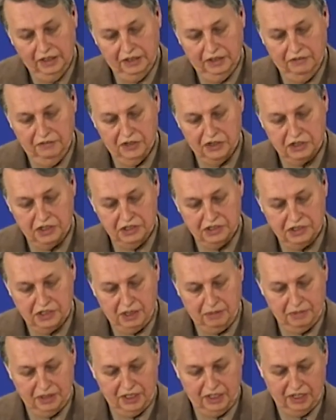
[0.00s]
The Vision
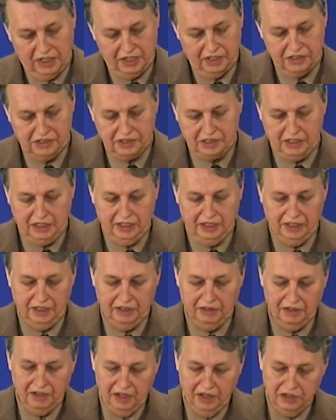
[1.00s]
Seminars
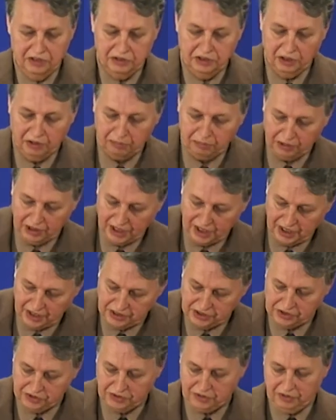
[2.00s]
took
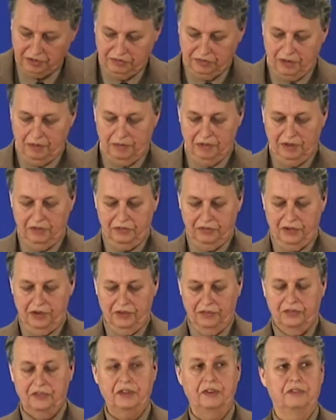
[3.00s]
place from the
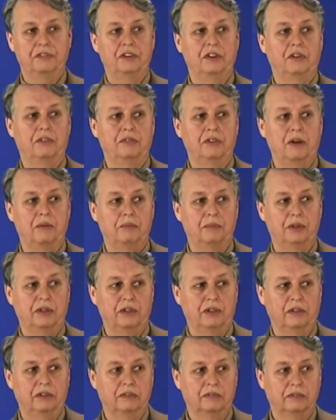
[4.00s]
5th of
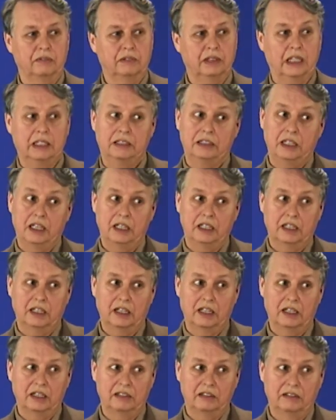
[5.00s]
November, that date
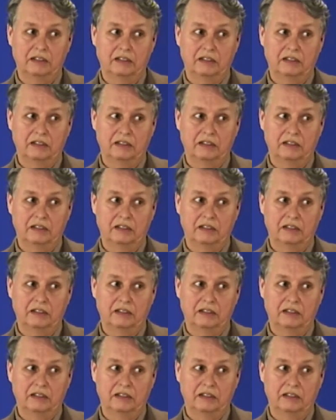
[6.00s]
again,